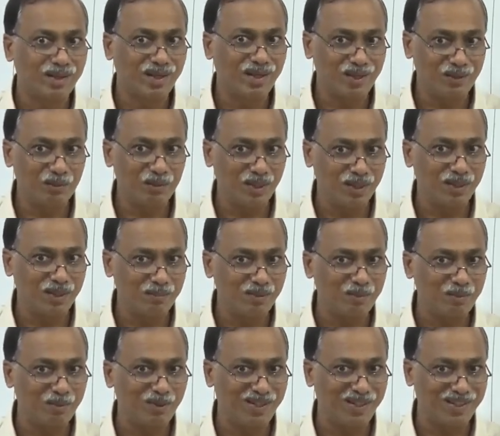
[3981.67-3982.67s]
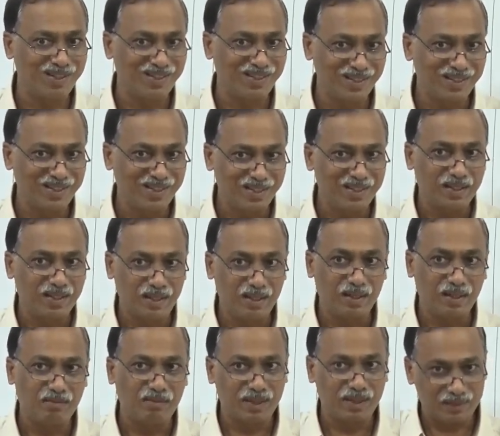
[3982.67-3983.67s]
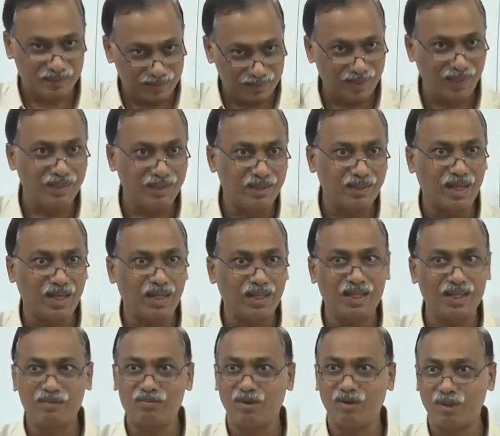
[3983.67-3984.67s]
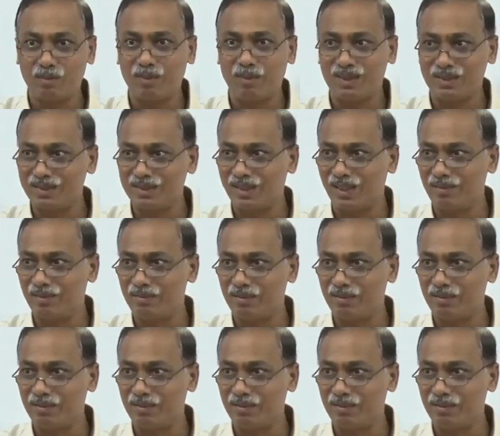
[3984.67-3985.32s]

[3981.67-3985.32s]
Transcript: Are you getting my point? If I set a target for myself,